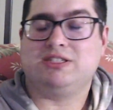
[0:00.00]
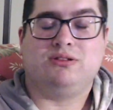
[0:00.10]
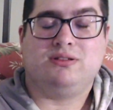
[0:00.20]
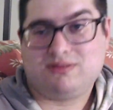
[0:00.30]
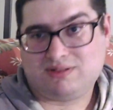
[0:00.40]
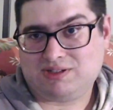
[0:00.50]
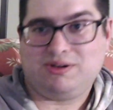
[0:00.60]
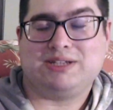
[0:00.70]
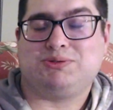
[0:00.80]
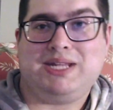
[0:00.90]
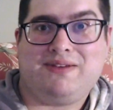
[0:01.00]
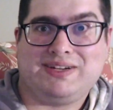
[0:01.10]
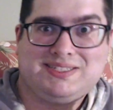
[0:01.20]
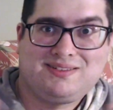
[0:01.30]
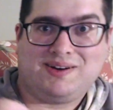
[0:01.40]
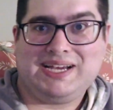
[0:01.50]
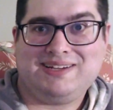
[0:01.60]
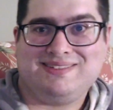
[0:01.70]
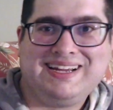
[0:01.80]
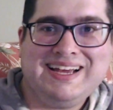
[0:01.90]
You guys will love it, okay?
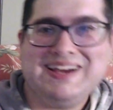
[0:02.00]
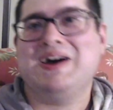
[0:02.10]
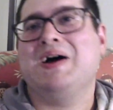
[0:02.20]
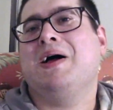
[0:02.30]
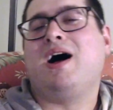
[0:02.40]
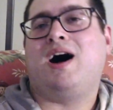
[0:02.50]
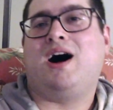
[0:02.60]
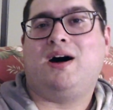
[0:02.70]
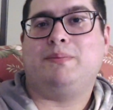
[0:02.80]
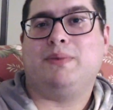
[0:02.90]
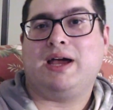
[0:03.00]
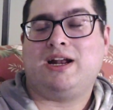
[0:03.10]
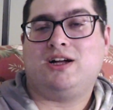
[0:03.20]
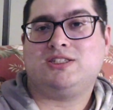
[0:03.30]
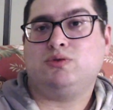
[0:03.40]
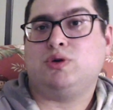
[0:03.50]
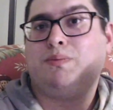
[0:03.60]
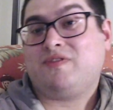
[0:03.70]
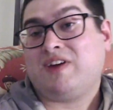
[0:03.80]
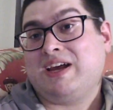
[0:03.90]
And also,
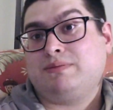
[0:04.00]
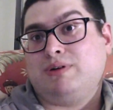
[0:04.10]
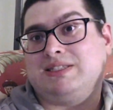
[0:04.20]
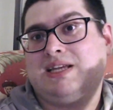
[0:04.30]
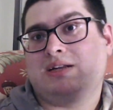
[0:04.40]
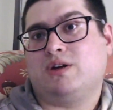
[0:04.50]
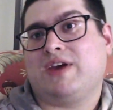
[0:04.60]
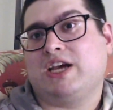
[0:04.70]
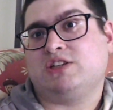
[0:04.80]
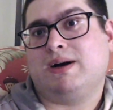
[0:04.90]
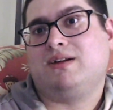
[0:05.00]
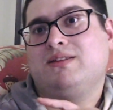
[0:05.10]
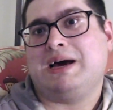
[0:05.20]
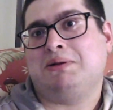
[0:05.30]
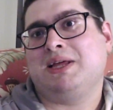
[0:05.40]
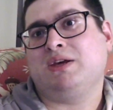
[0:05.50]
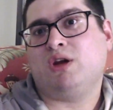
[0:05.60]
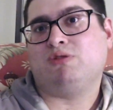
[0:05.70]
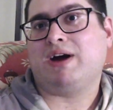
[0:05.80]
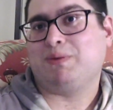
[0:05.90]
don't forget to press that notification bell. That'll let you
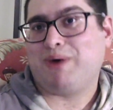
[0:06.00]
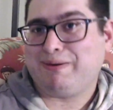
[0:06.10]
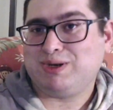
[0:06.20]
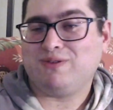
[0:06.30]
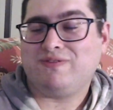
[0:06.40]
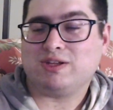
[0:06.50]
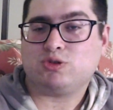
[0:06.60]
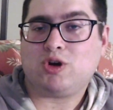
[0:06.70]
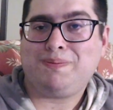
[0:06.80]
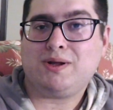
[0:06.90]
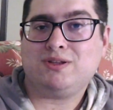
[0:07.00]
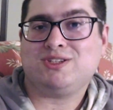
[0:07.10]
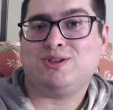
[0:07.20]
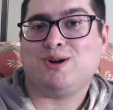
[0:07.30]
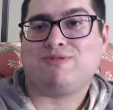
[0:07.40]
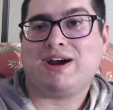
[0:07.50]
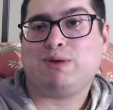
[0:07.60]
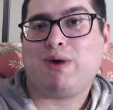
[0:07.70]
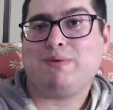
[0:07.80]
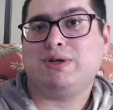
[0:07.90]
know right away when new videos are uploaded, so you know right
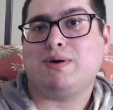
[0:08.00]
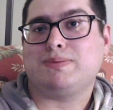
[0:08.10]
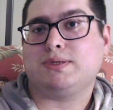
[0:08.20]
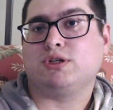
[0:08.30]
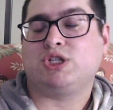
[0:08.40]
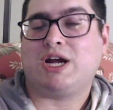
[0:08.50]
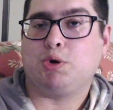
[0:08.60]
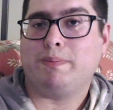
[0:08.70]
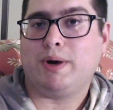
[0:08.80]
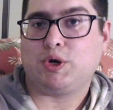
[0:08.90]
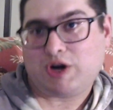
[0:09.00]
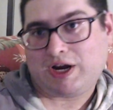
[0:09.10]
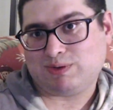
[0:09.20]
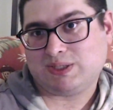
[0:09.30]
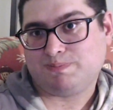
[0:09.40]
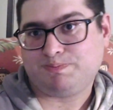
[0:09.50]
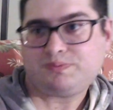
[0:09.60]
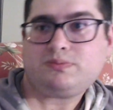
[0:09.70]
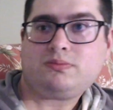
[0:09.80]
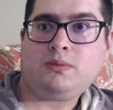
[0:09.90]
away when new episodes of Shadow and Bone are out.
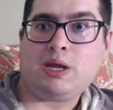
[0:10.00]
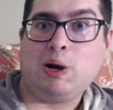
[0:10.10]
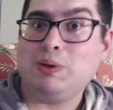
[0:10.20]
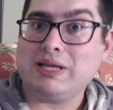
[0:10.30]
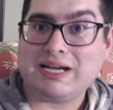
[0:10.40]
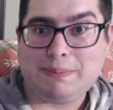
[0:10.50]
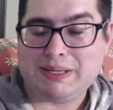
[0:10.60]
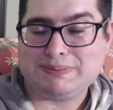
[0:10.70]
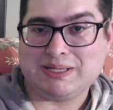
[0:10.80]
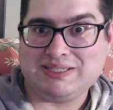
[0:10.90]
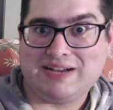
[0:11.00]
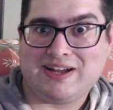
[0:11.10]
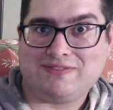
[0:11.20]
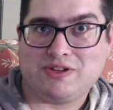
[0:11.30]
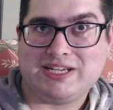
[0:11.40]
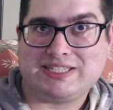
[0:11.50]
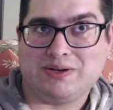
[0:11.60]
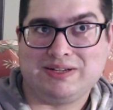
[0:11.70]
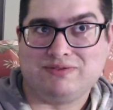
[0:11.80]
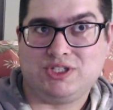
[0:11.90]
Only a couple episodes left. After this, I
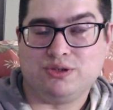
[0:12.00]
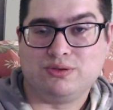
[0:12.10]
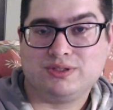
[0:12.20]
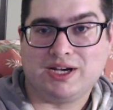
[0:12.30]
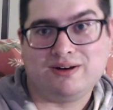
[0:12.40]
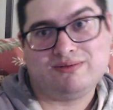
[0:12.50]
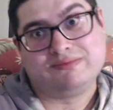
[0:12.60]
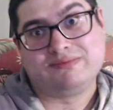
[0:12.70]
only have two, so.